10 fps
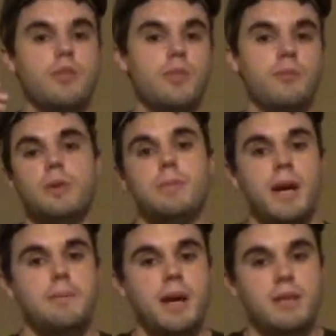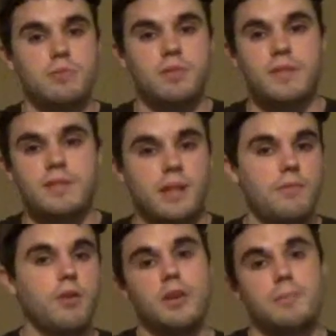the three Mad Max movies that
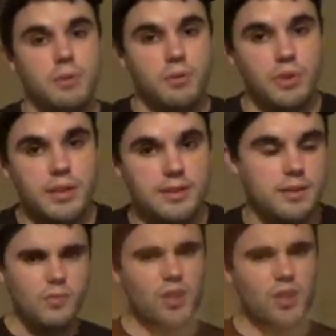have already been released.